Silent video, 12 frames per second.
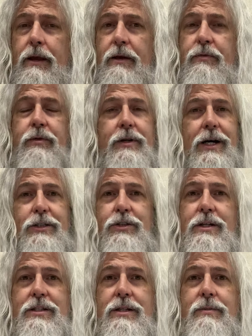If you're not
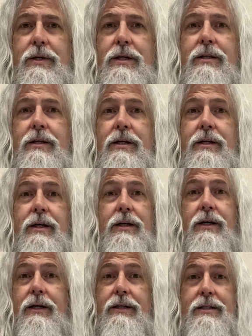trusting me, then
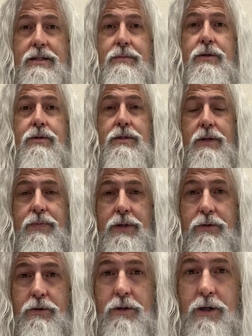I guess I'm doing
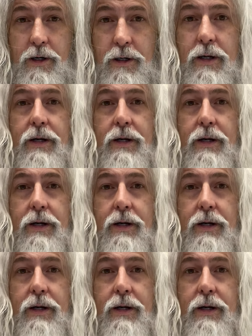something wrong,